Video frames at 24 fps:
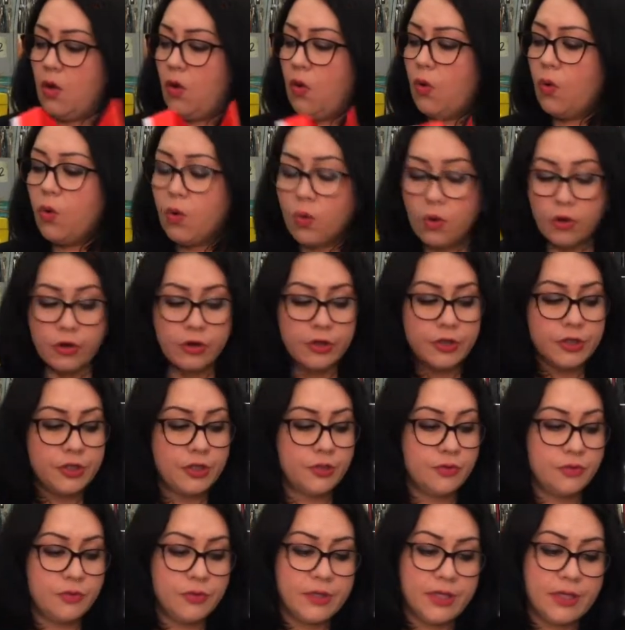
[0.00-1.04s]
Or
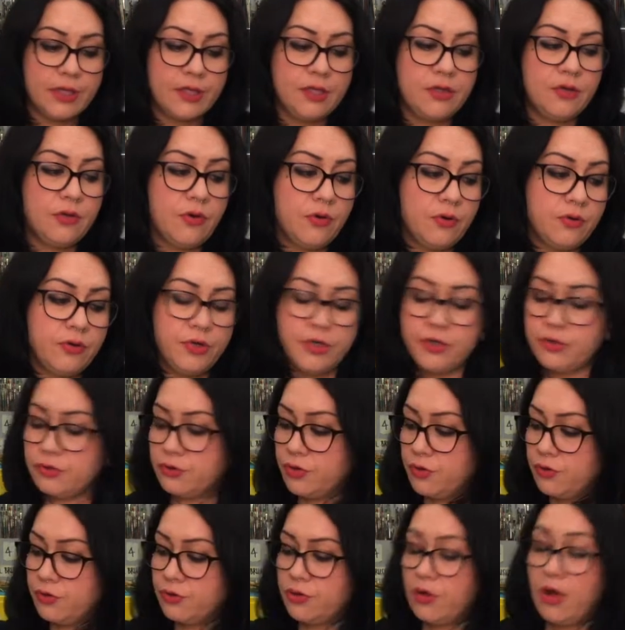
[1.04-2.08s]
you can go to your
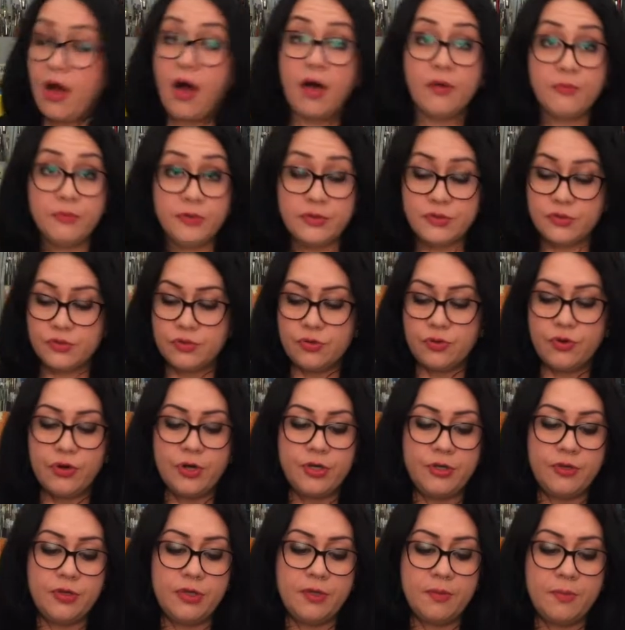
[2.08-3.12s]
local hobby store
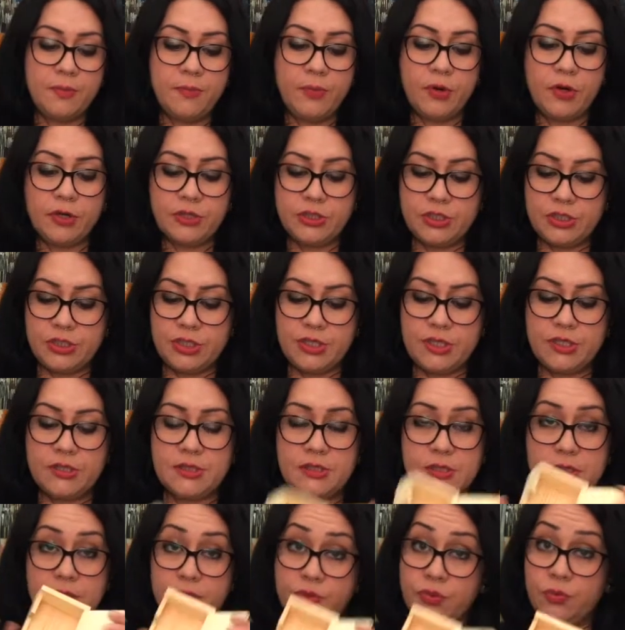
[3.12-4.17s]
and you can
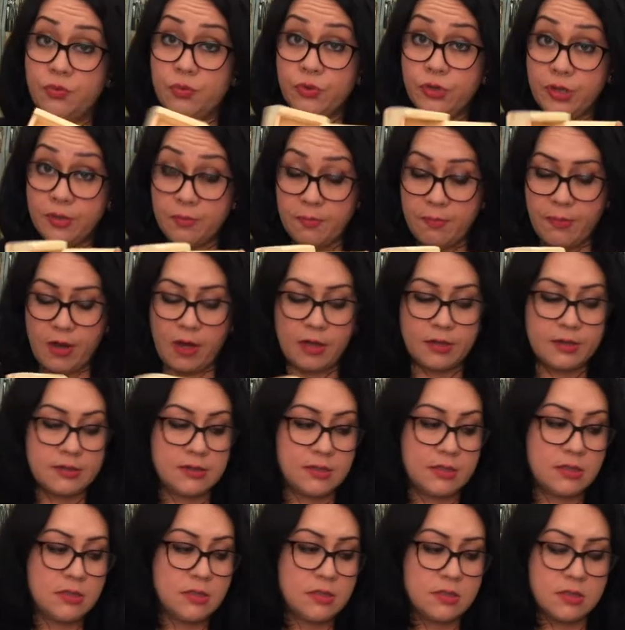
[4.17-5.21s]
purchase little wooden
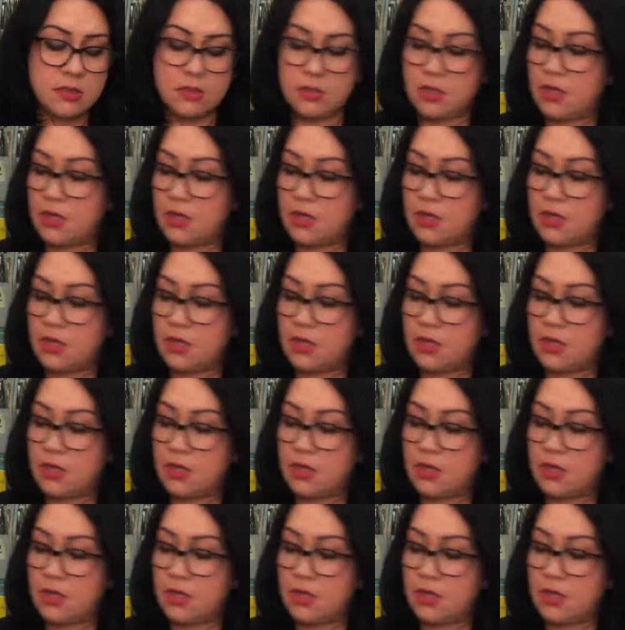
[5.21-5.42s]
boxes.